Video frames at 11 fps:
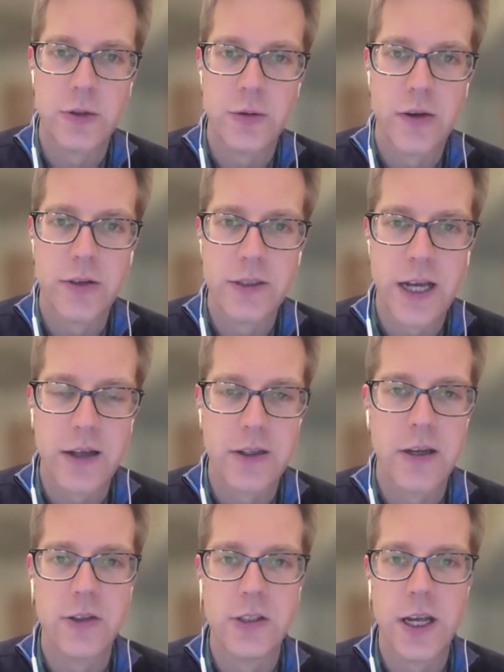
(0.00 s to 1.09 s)
around exactly
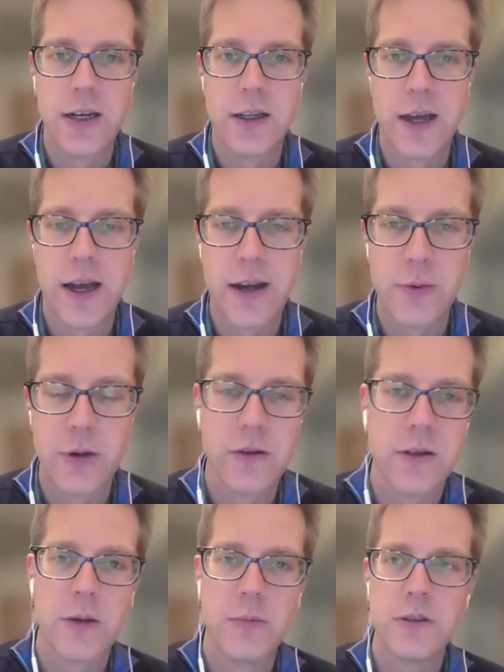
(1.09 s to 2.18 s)
understanding that, and whether it
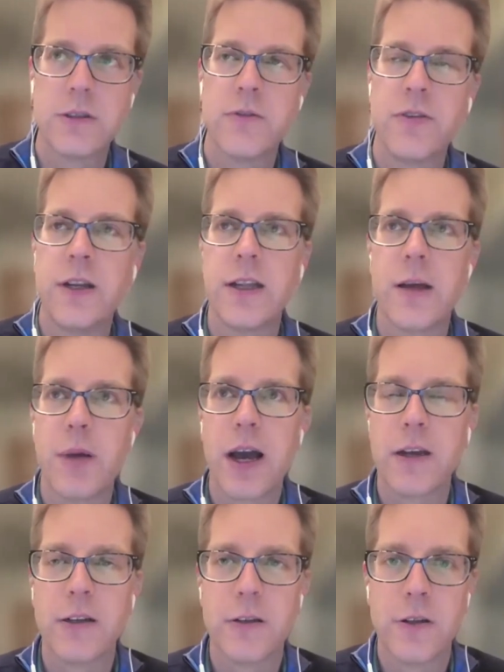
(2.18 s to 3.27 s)
comes feeding that back
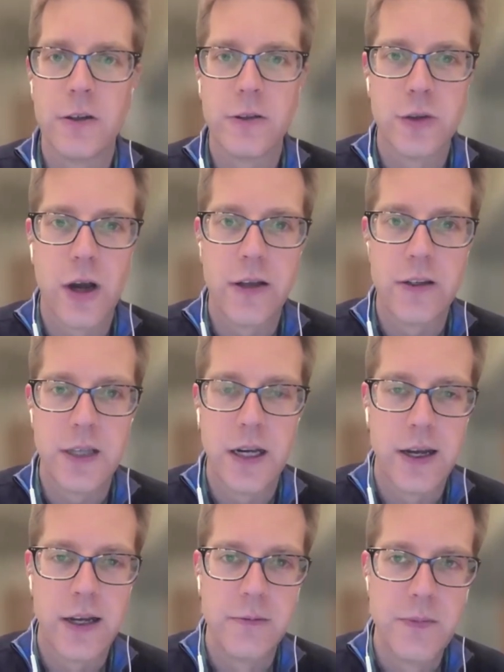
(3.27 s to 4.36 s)
into clinical trial
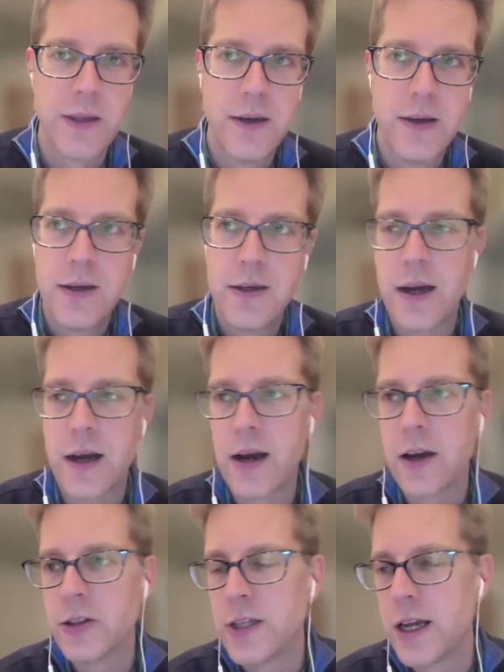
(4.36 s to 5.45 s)
design,
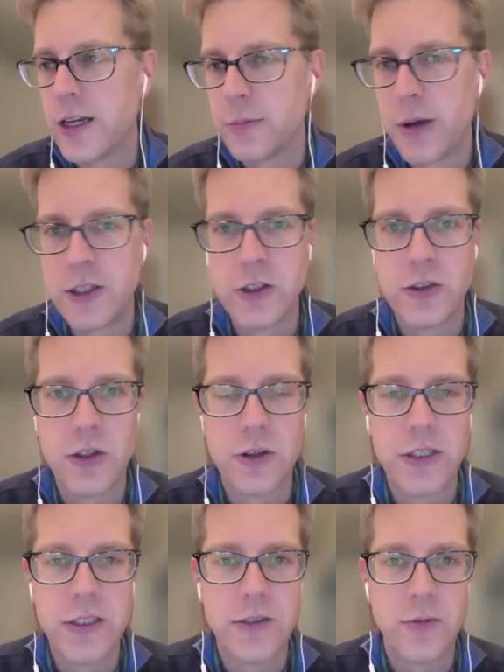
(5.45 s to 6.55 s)
understanding patient
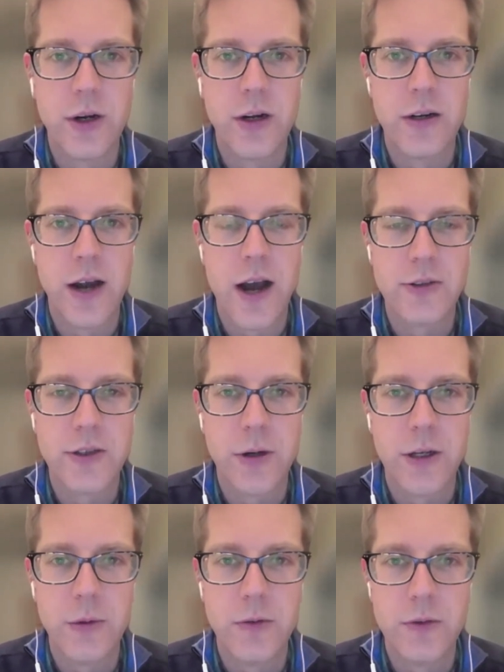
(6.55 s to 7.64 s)
journeys of how somebody
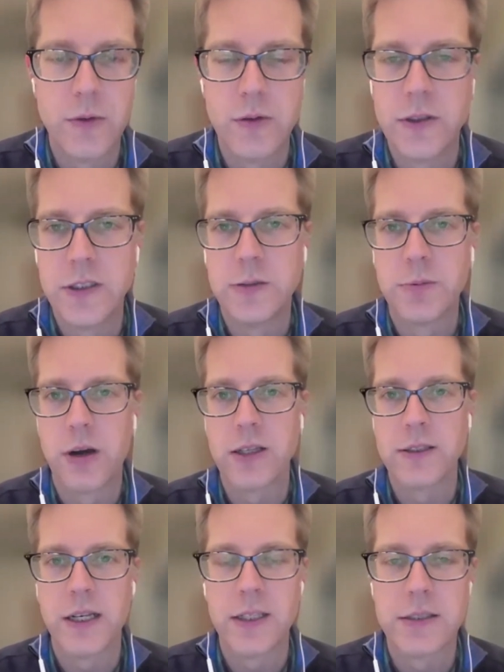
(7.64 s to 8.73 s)
moves through a disease
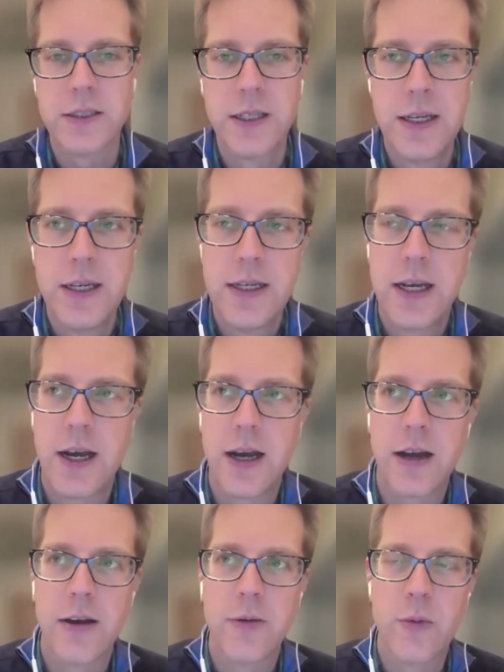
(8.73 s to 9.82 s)
process.
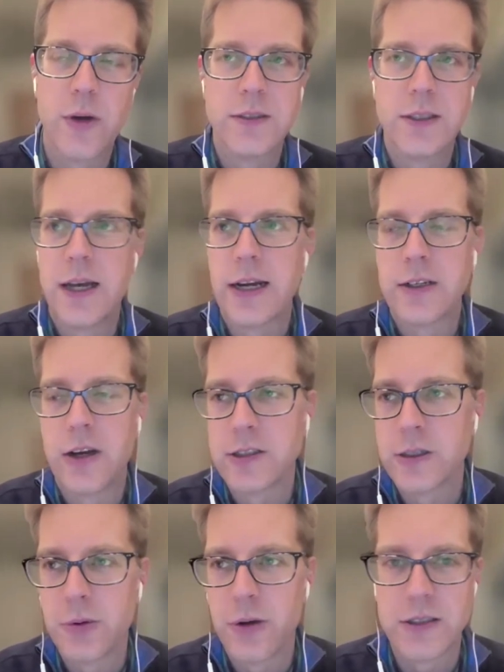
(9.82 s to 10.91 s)
What does the
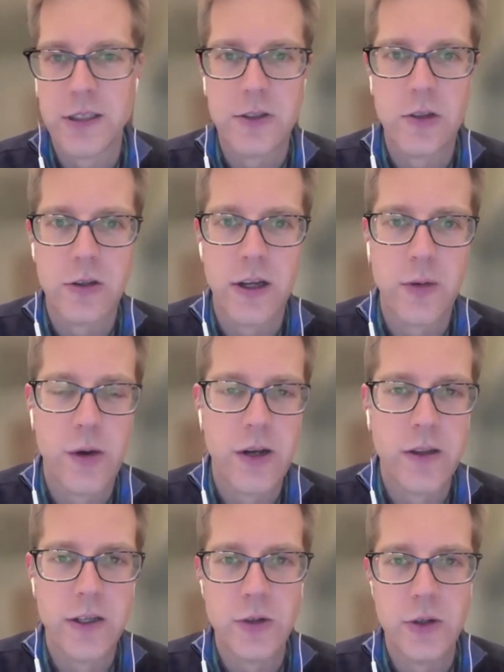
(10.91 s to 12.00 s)
diagnostic process look like? When are
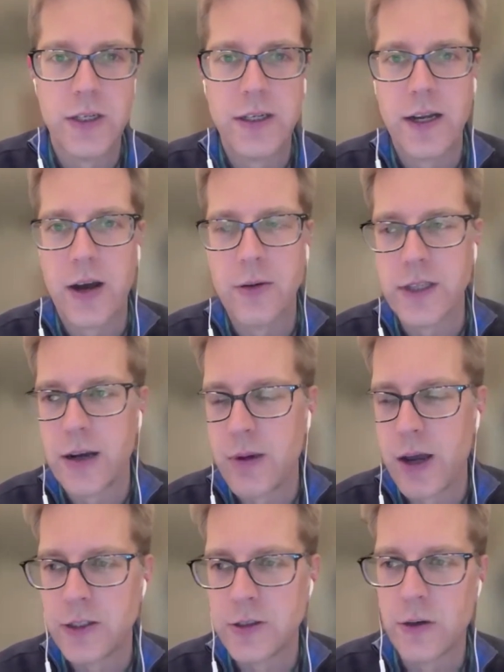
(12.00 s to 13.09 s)
they treated? How is that
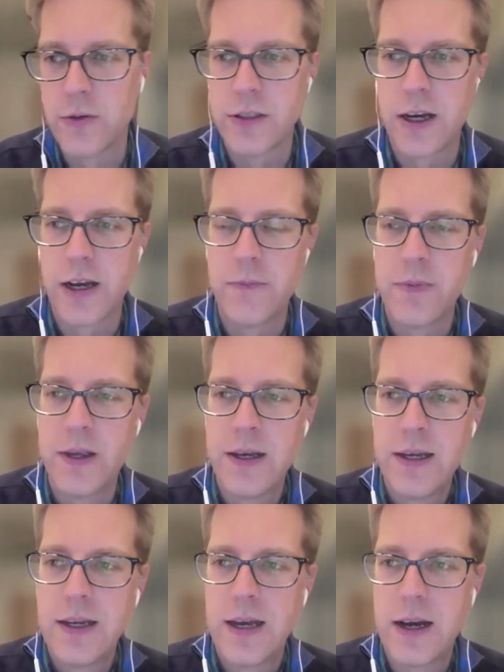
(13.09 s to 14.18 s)
managed over time?
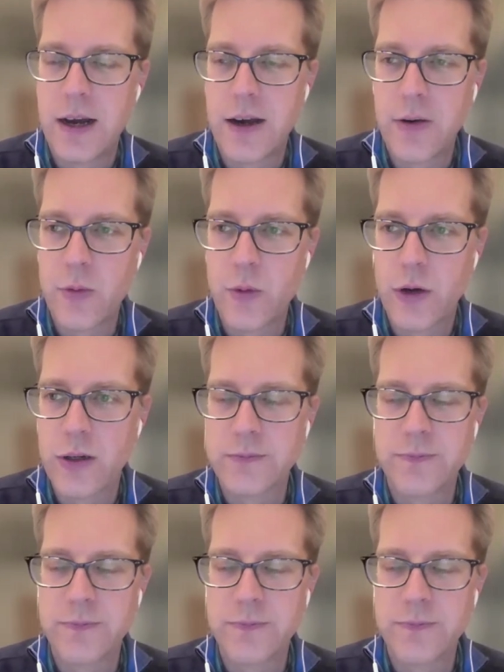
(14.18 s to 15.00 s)
We're